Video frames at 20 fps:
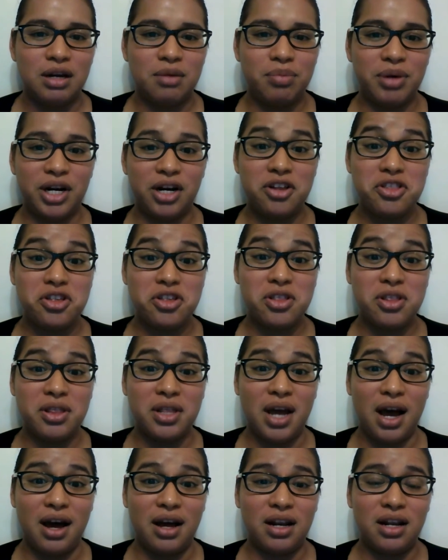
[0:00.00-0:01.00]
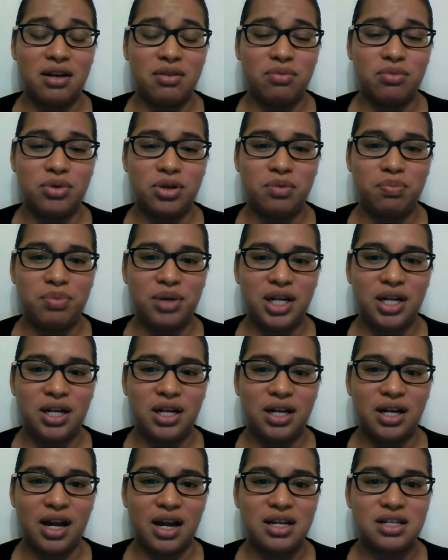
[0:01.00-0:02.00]
But other than that, it would
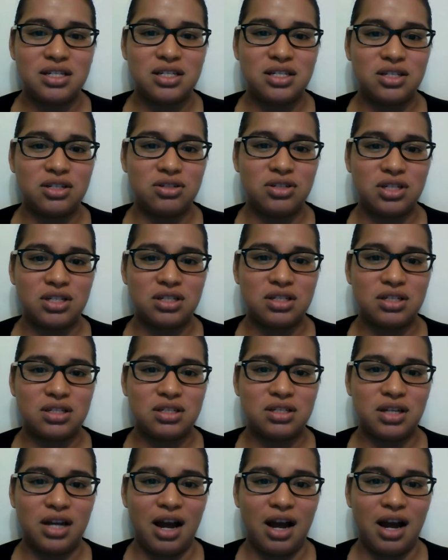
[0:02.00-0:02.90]
be nice to just